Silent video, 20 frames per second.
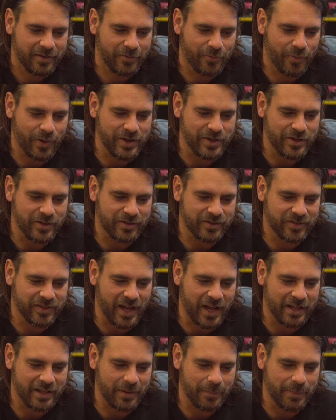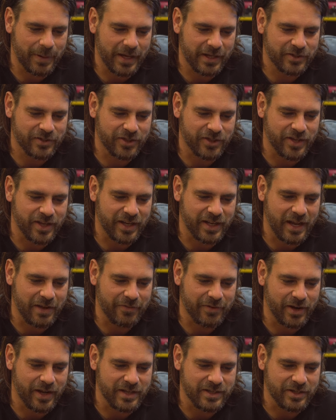when you start the picture, you can
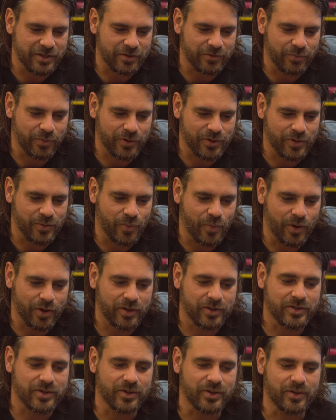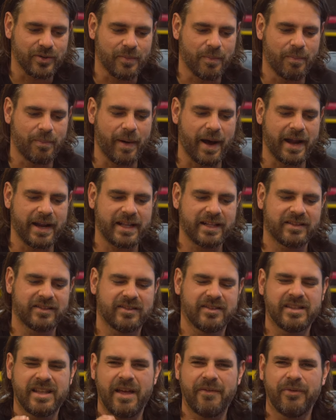have an idea of what you want to do, but
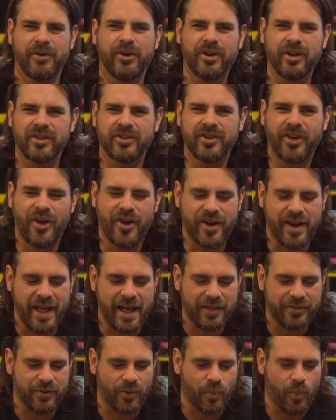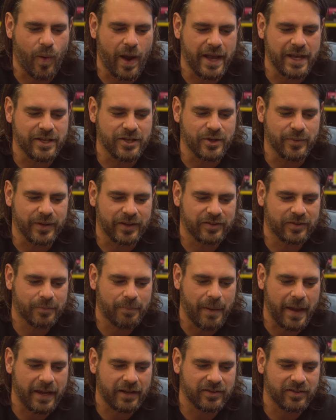it's never going to turn out the way you mm.
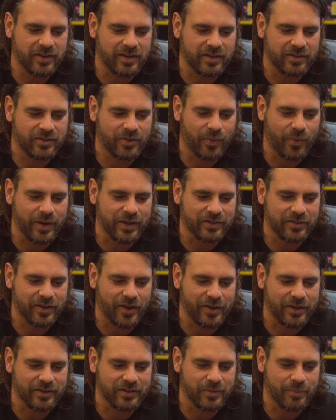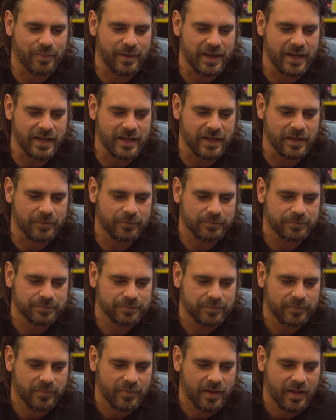expect it. It's always going to be
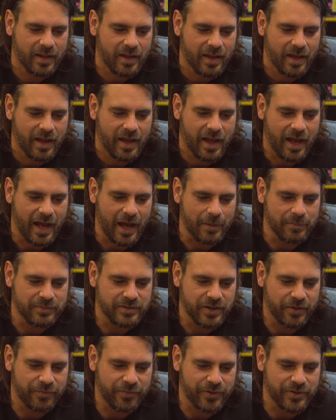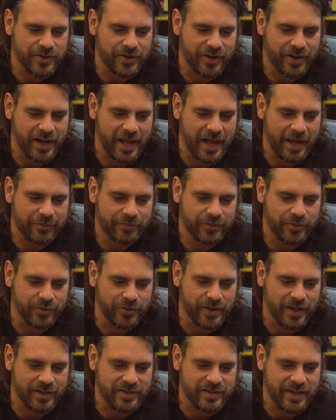um, different. You're going to have
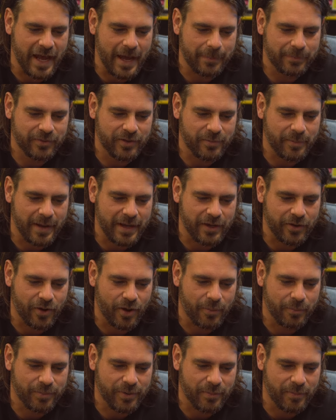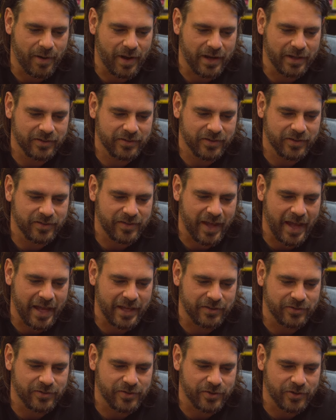to adapt and make compromises
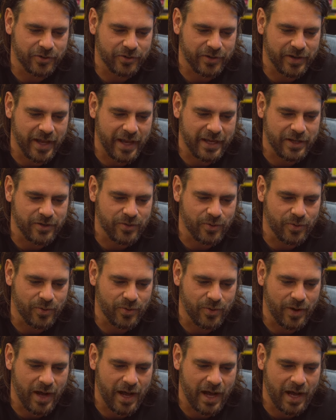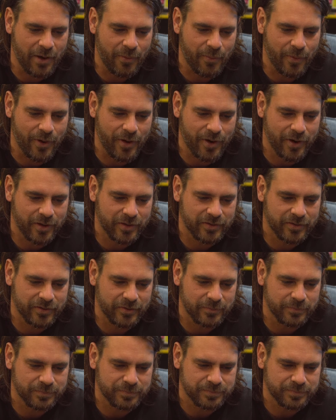as you create your artworks.